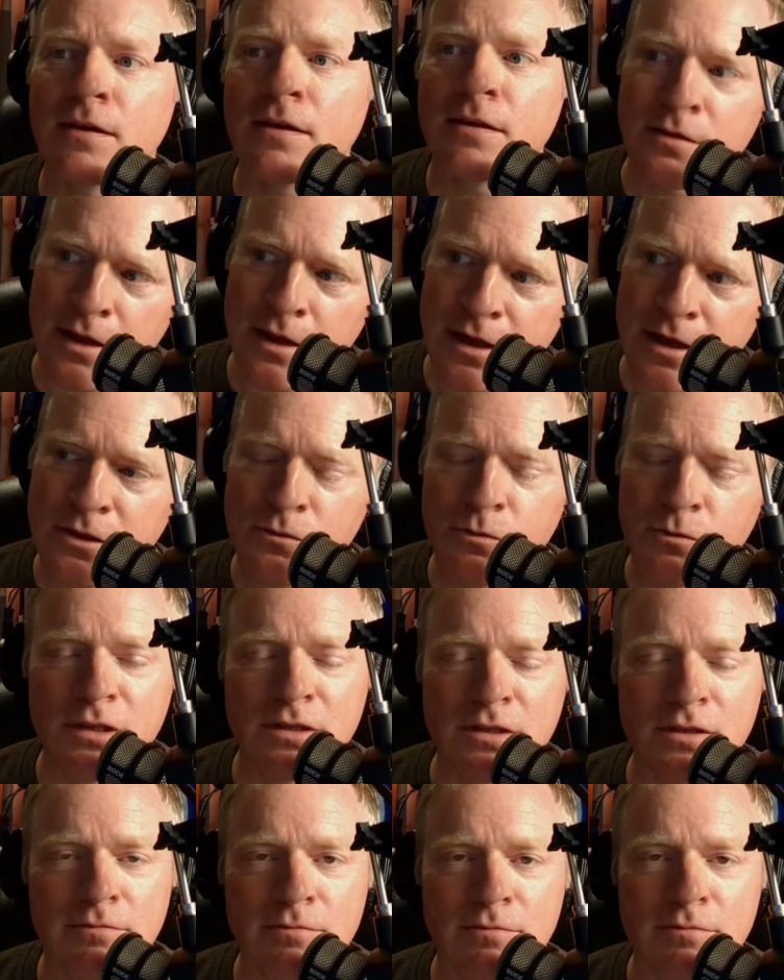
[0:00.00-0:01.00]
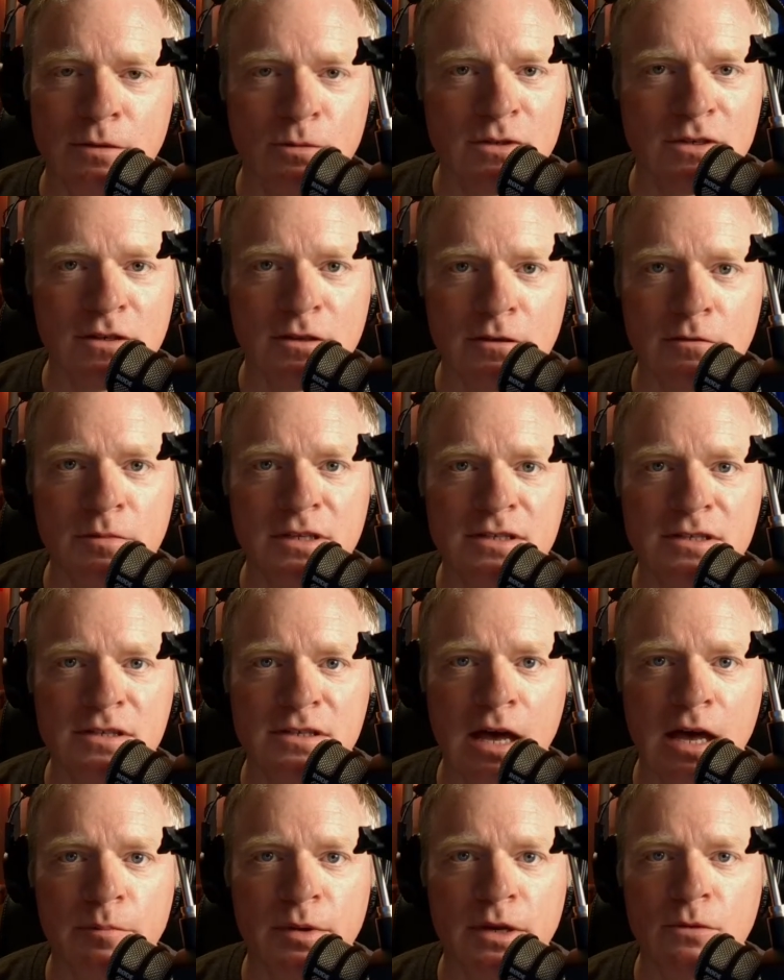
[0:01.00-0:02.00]
Last week, it was a little bit
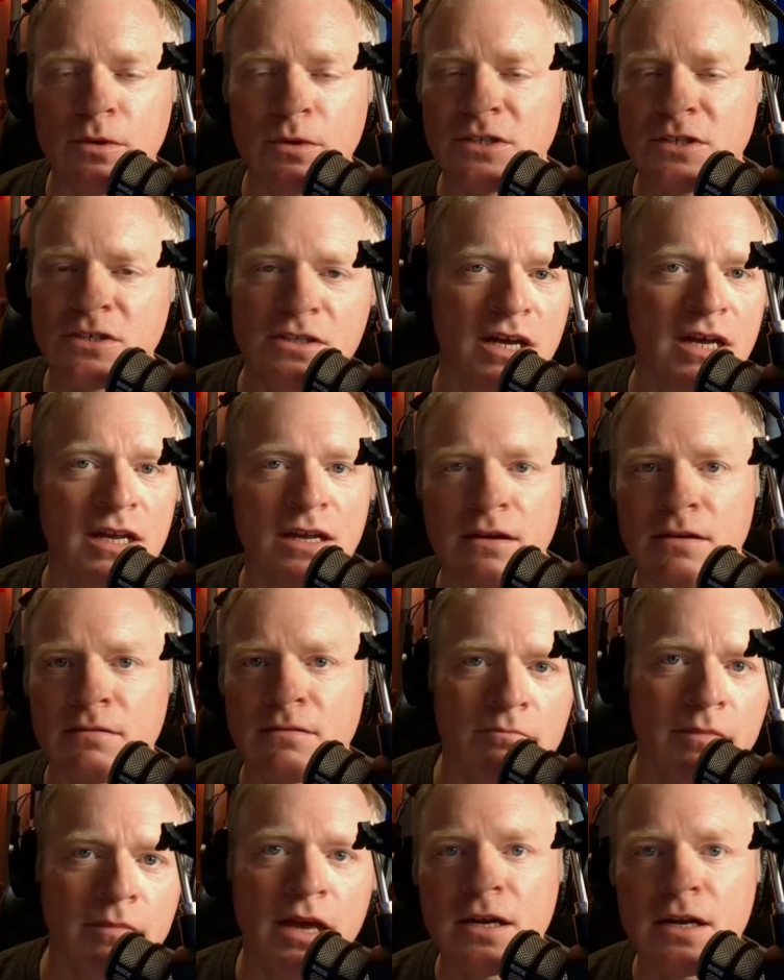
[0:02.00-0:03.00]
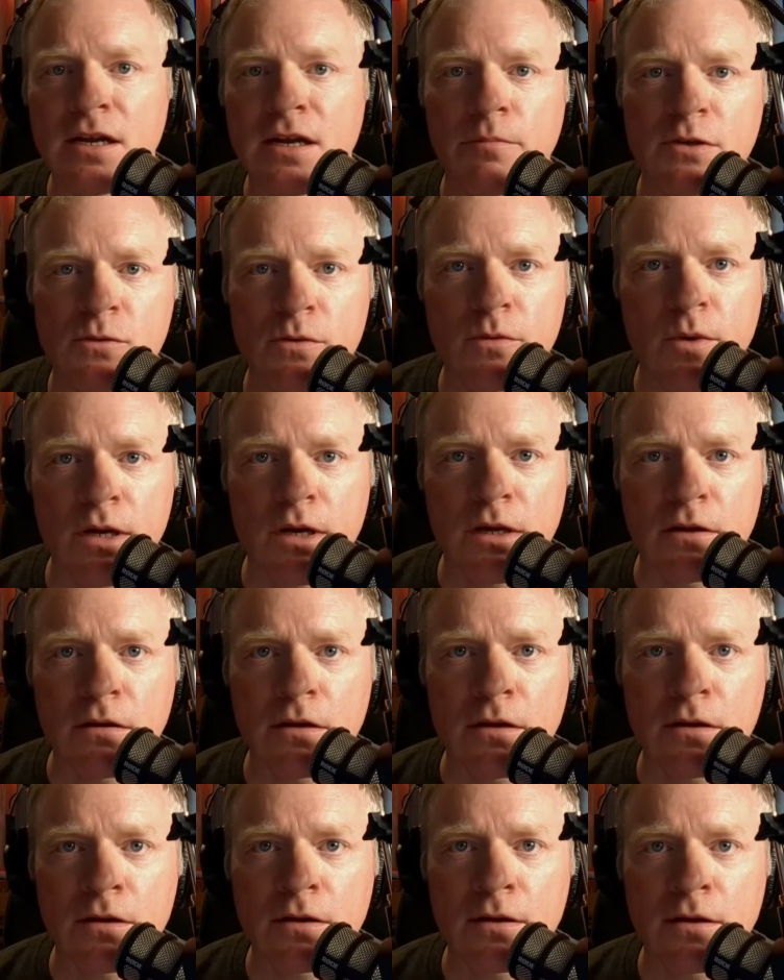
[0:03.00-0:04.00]
sloppy. We just kind of made it up as we went
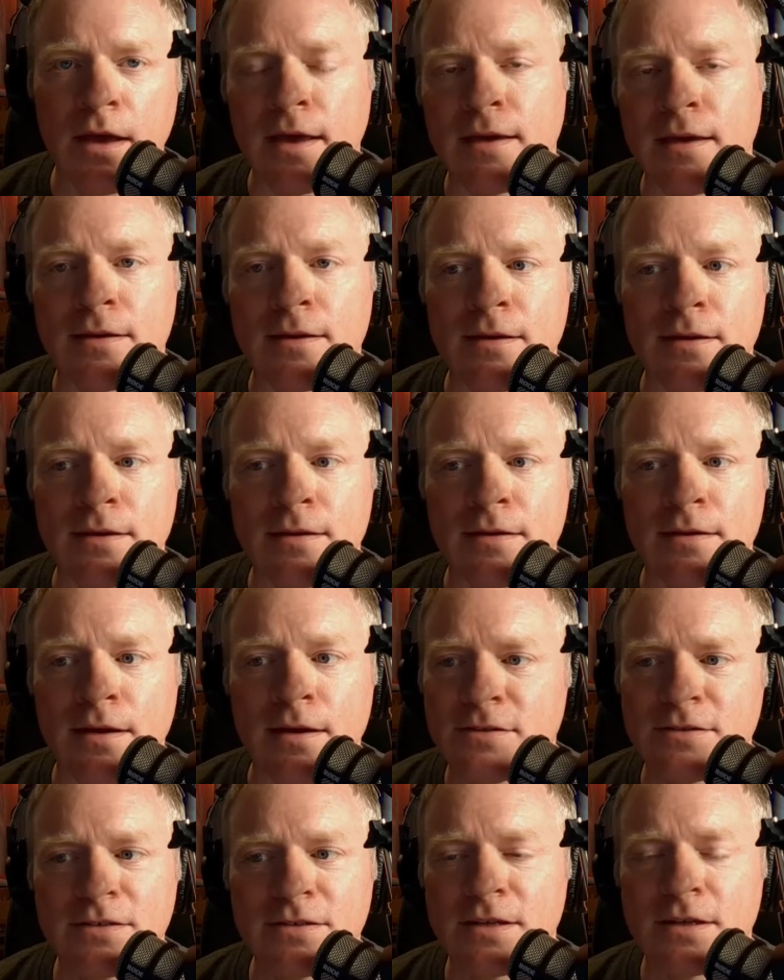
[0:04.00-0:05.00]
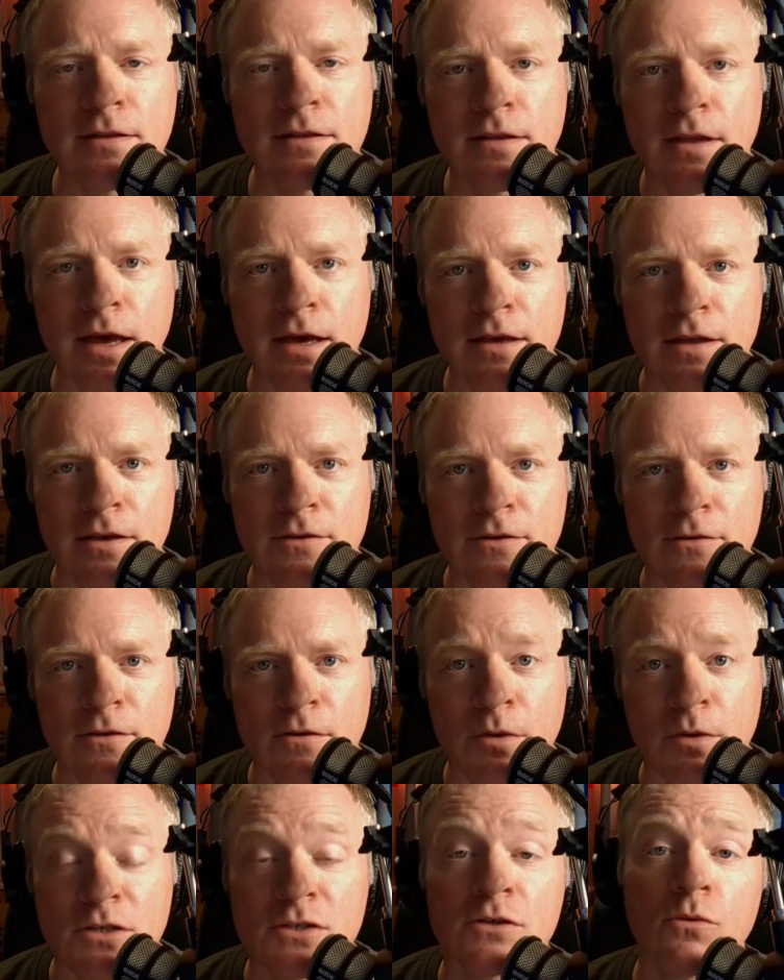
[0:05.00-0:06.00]
along, and I just didn't like that so
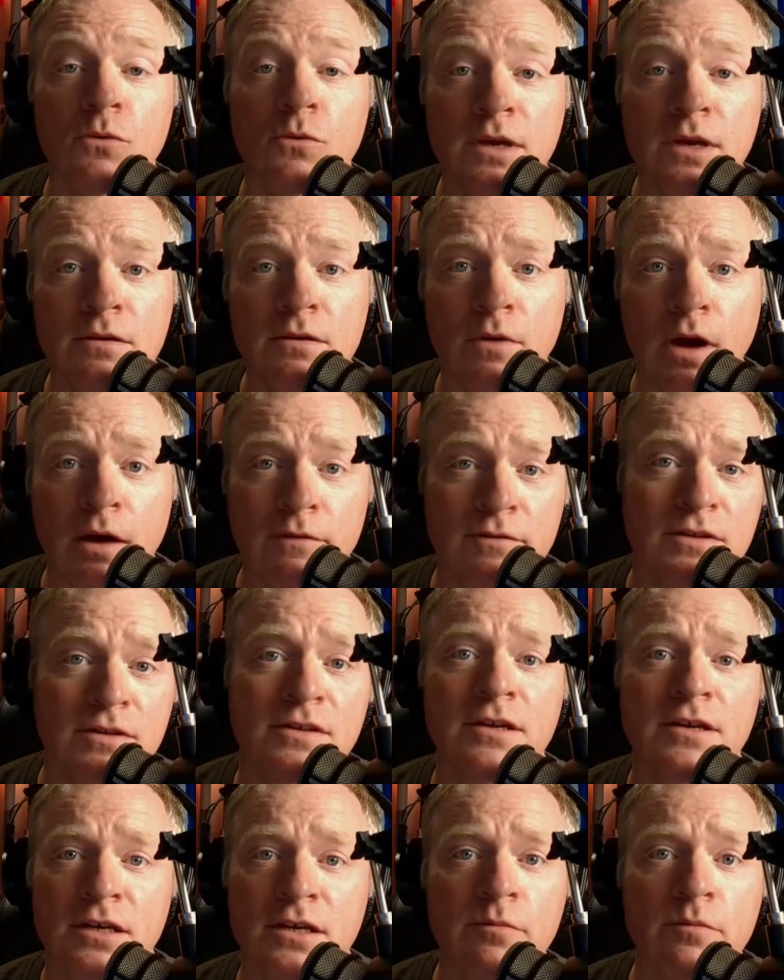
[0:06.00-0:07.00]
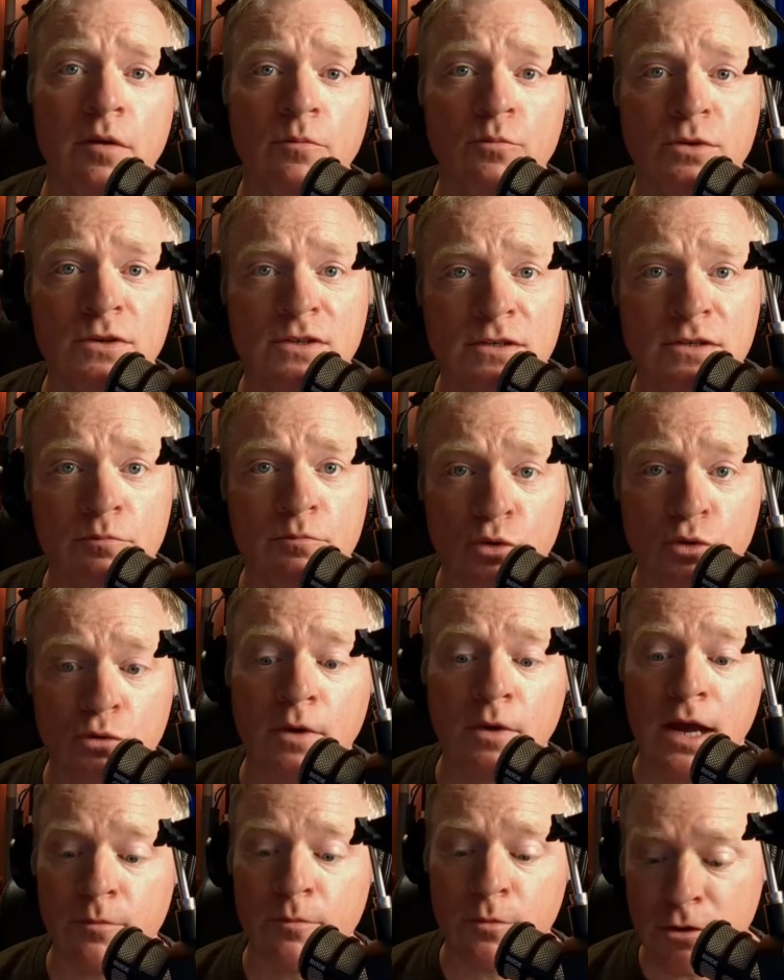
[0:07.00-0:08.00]
much. So I've decided to come up with some
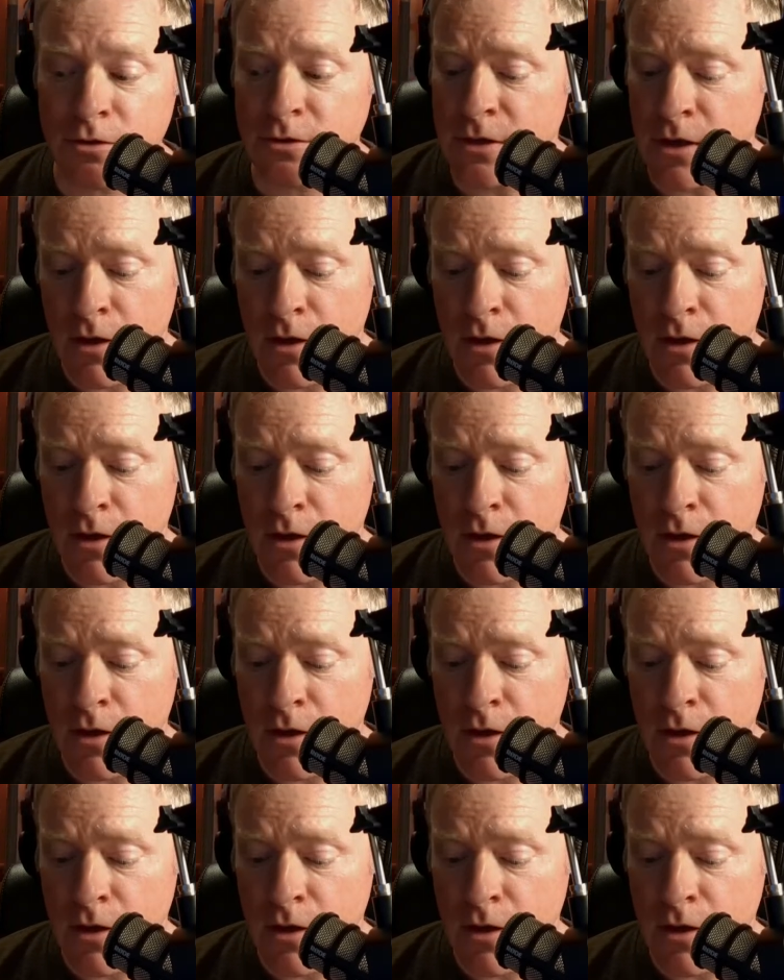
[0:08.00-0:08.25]
parameters.